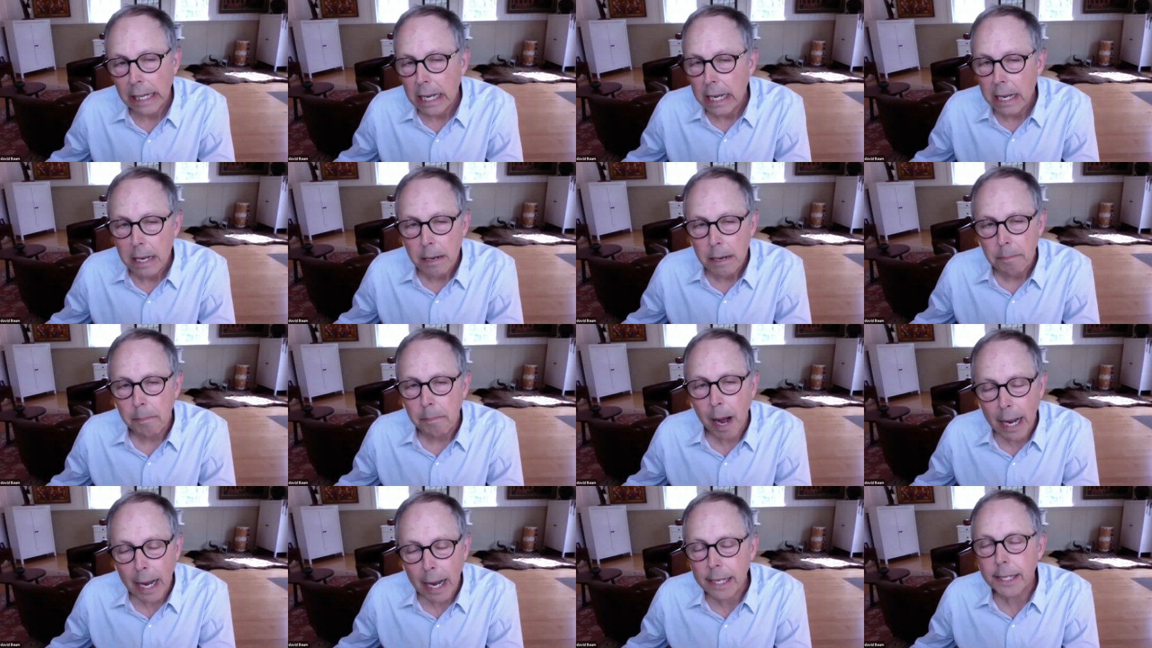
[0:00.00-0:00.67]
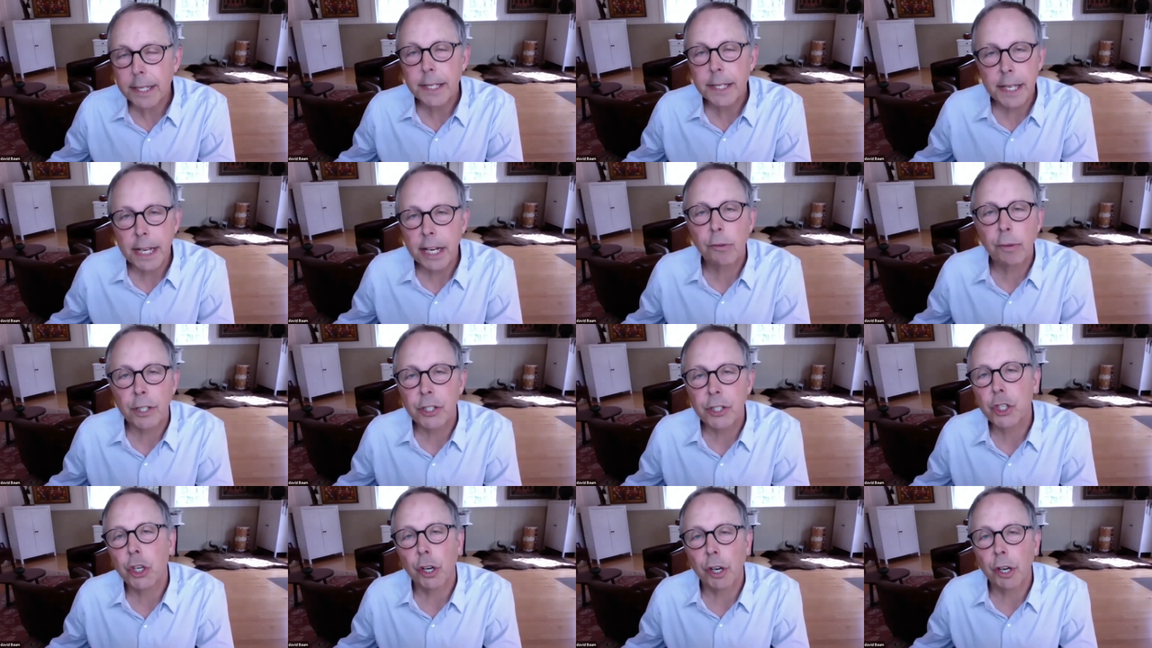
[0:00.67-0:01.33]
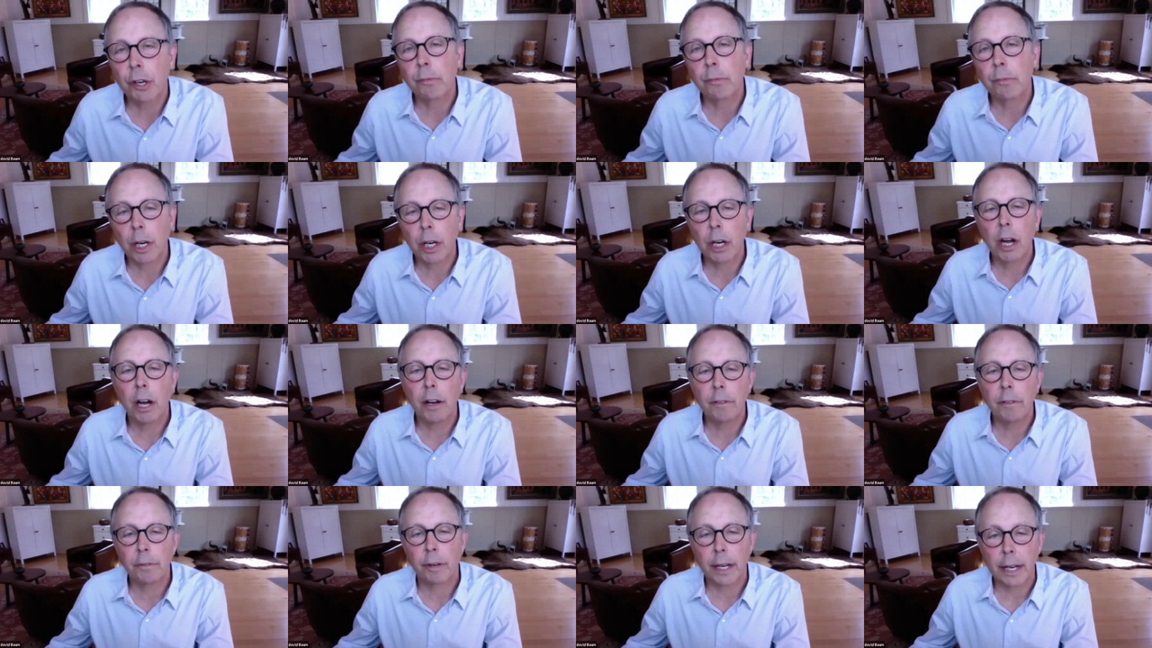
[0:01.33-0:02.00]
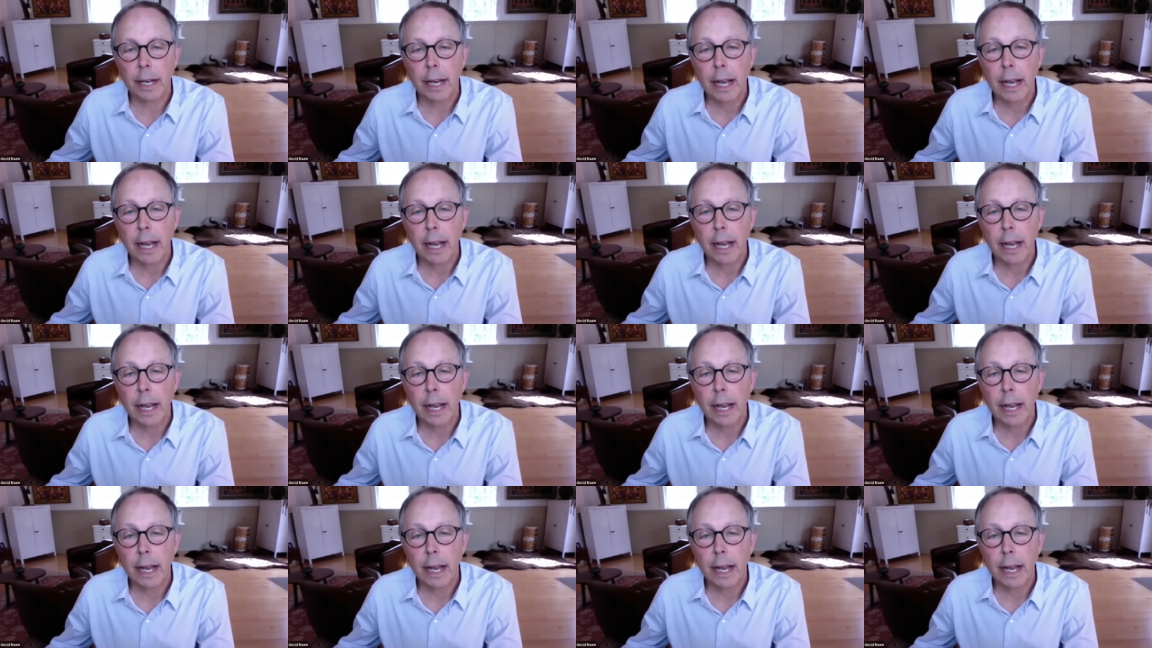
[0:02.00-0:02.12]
My secret during recovery,